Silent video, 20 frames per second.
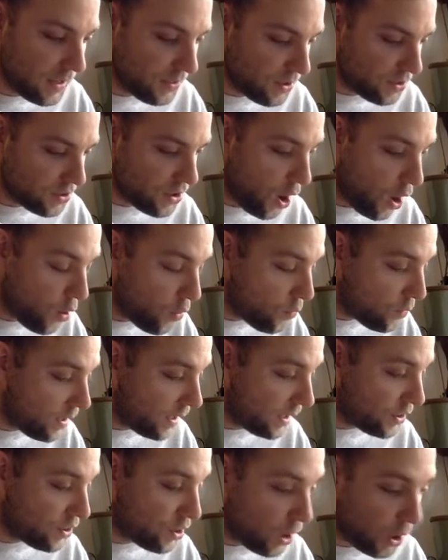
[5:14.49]
there's
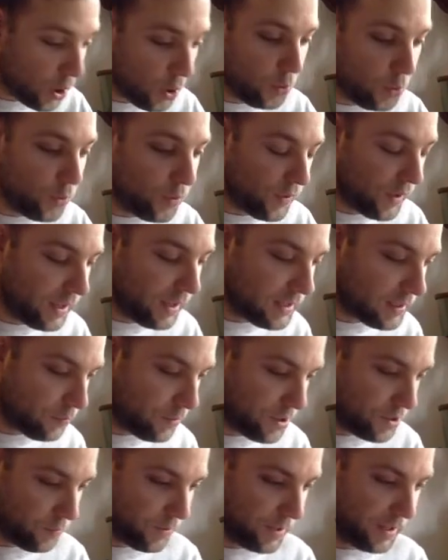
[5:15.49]
only 2 things
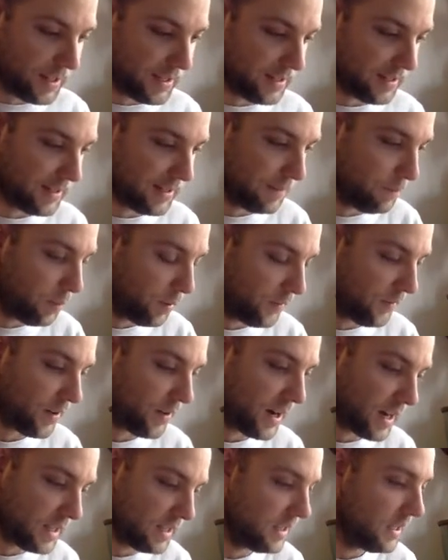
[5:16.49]
which we can
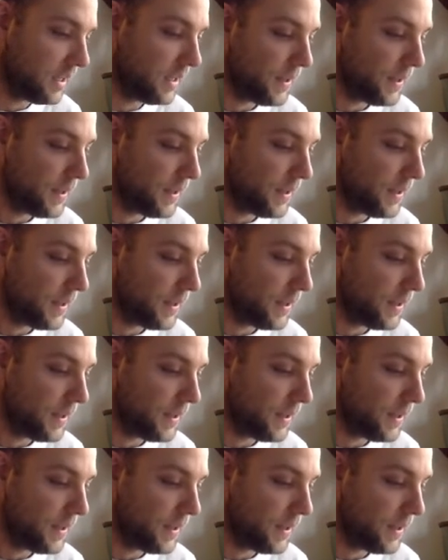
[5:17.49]
simplify,